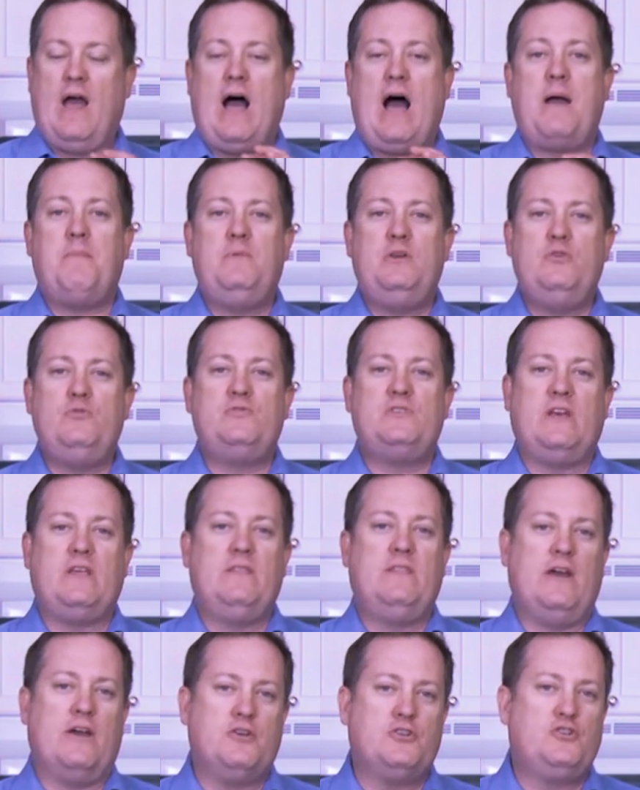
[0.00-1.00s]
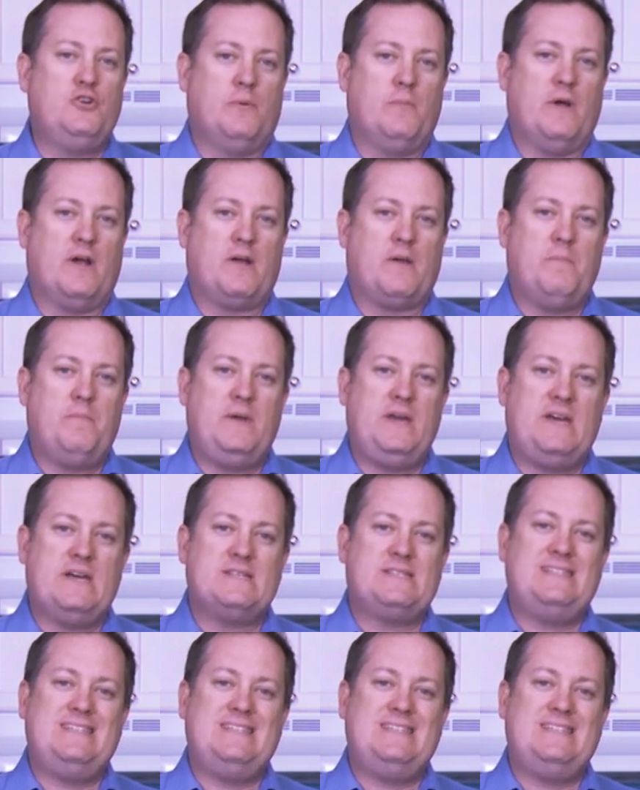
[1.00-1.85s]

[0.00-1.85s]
I'm using their turmeric because